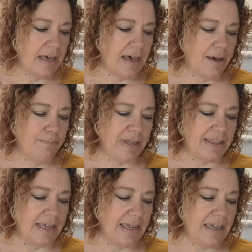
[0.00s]
But
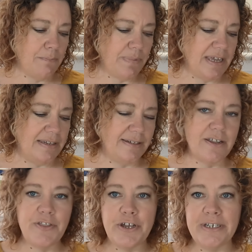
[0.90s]
the hip is
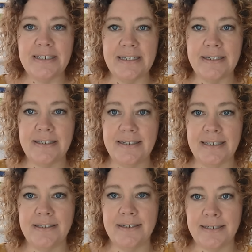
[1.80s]
36 to
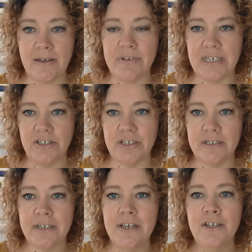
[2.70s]
67 inches.